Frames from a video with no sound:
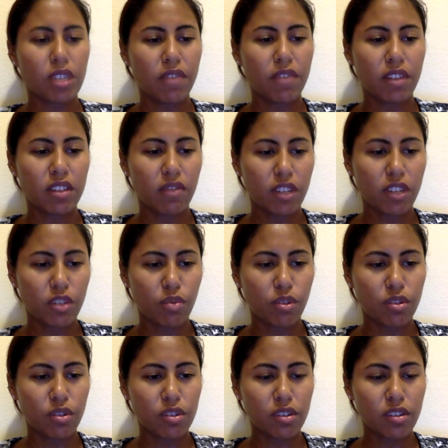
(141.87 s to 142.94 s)

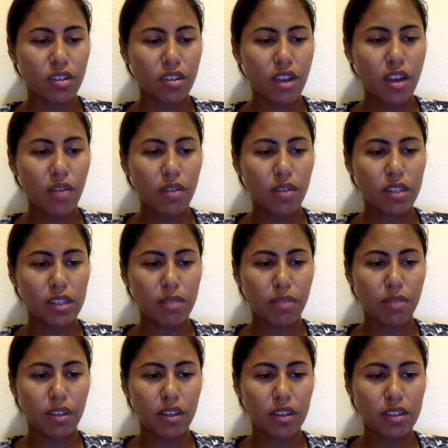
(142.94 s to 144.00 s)
individuals with
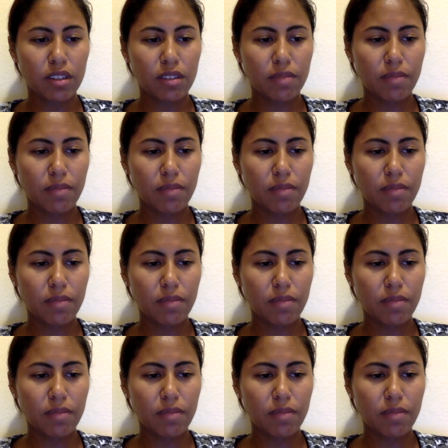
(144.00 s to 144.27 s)
disabilities.